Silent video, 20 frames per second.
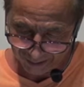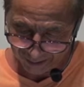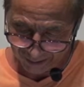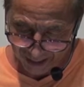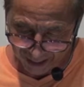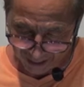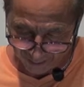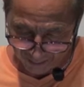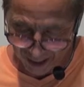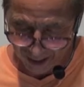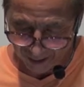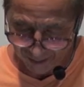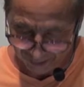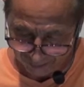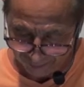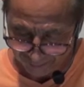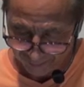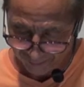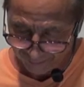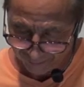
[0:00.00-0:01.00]
Amen?
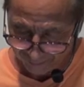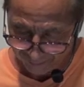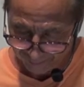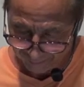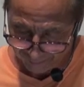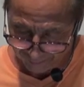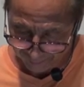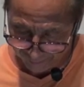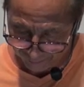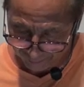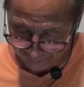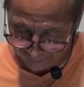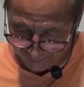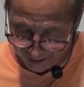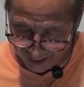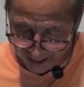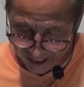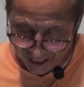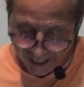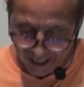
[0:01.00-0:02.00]

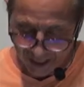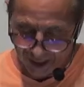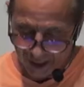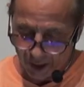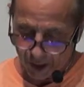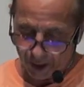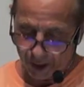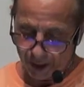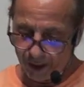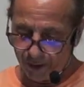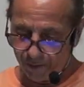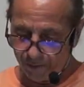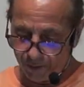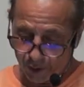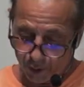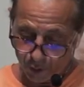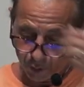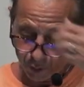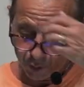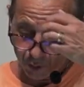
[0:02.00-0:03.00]
In this,
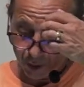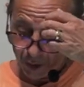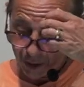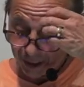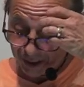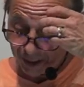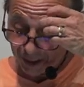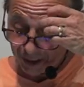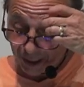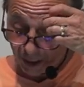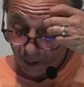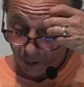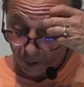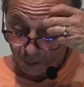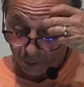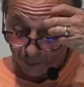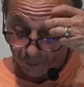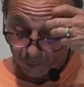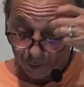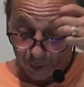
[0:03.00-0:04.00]
individuals reject the
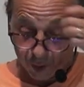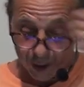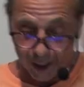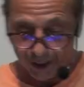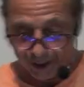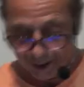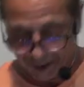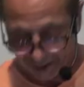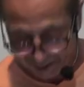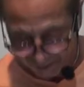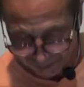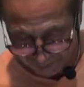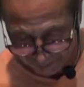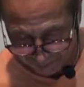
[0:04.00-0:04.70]
character of Christ.